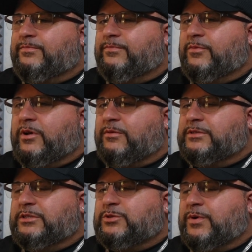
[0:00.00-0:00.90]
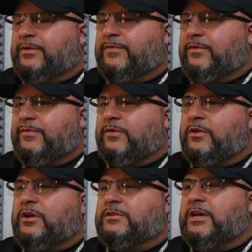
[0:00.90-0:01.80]
I was in Springfield for a
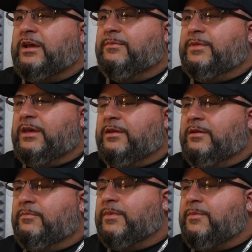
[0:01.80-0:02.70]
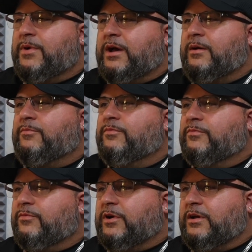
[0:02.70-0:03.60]
long time. Then my
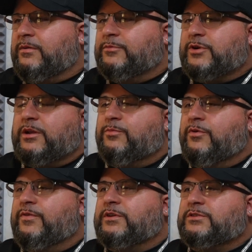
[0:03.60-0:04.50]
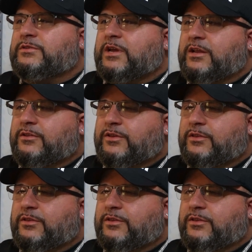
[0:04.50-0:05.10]
mom tried to move us kind of to the